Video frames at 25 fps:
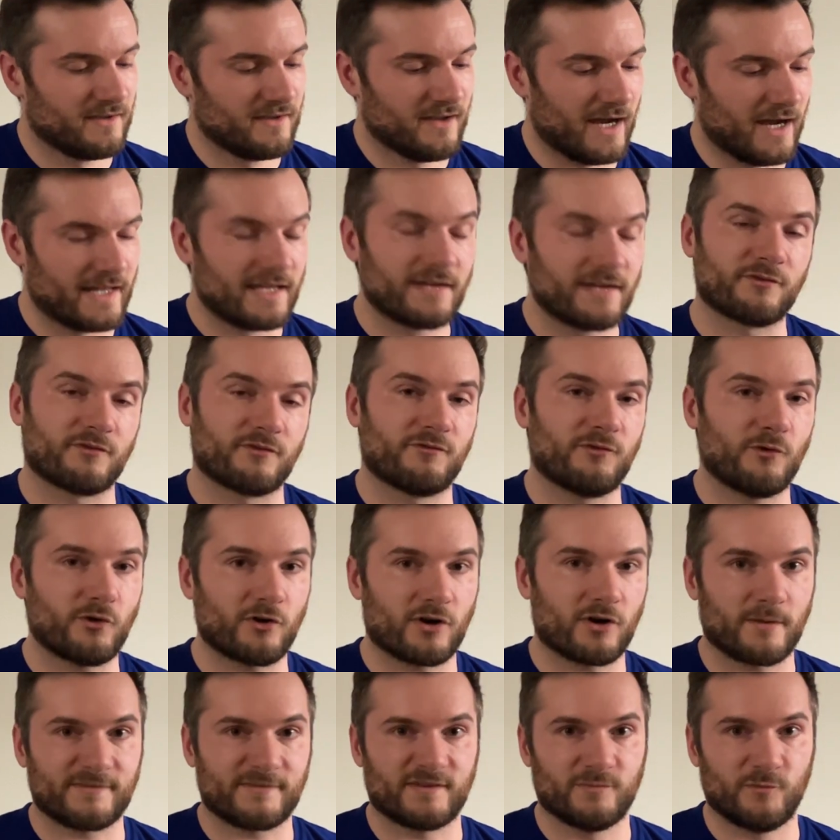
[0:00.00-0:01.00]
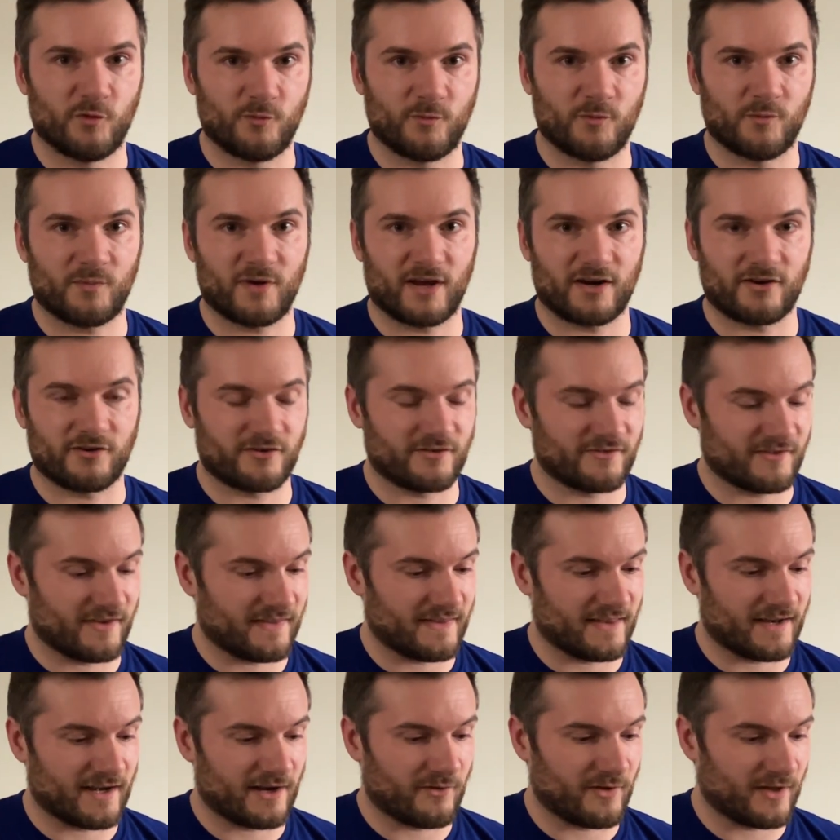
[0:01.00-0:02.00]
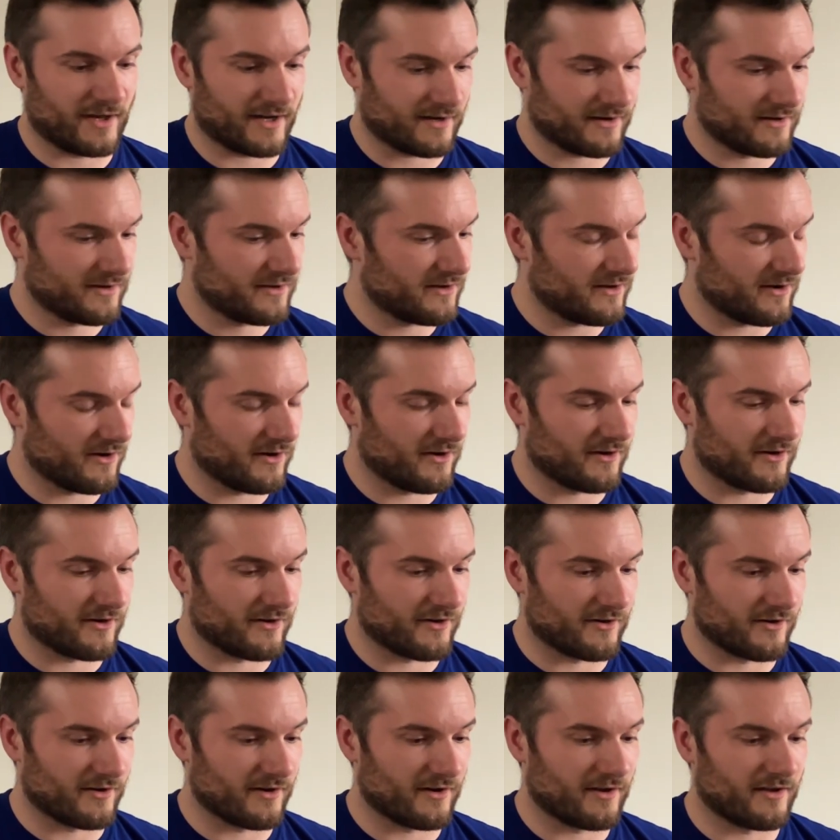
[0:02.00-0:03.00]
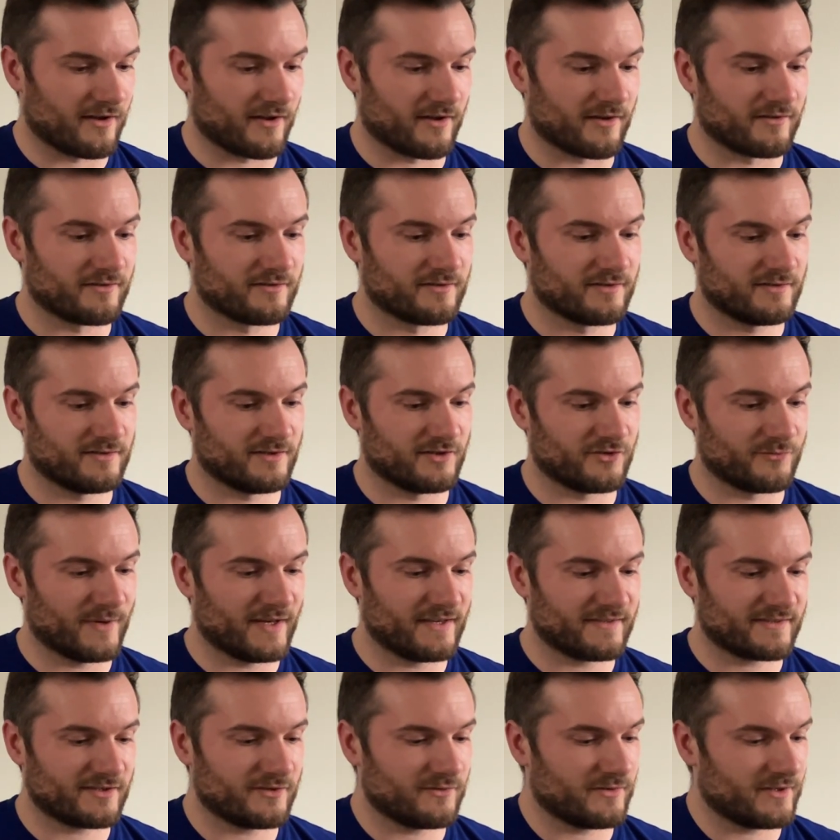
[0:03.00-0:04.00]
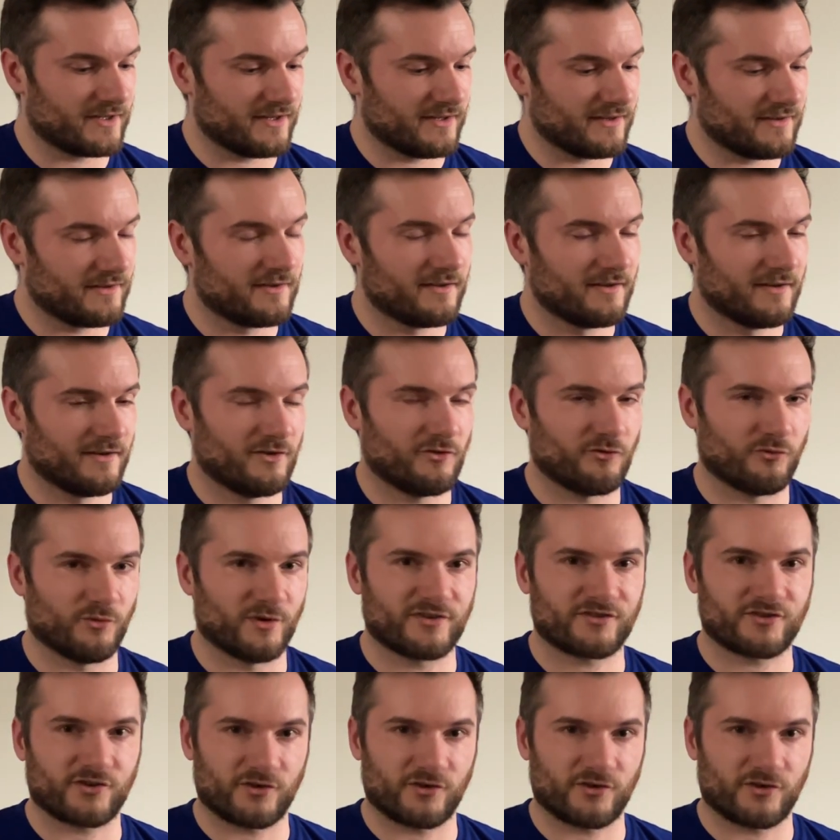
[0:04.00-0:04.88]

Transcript: And then for forearms, the movement patterns that I like are, there's basically wrist